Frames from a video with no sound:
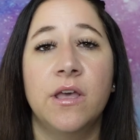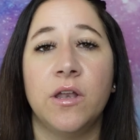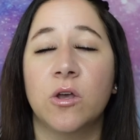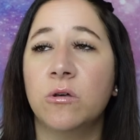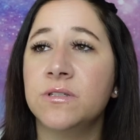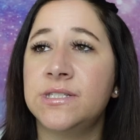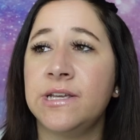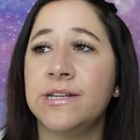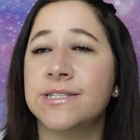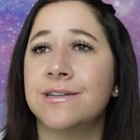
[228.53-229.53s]
Nicole
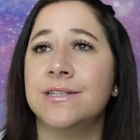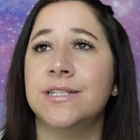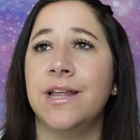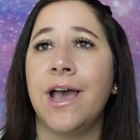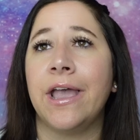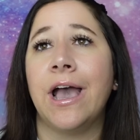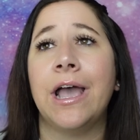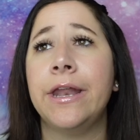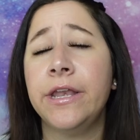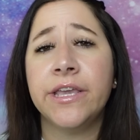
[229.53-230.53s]
State is gonna deny,
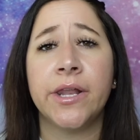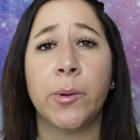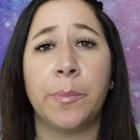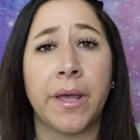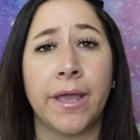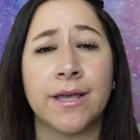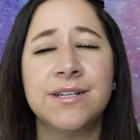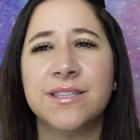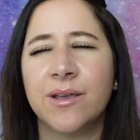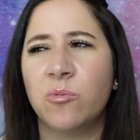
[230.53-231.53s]
I didn't get her
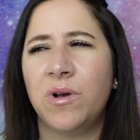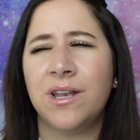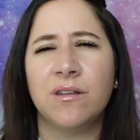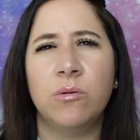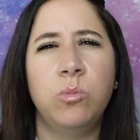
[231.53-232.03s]
banned. Like, what?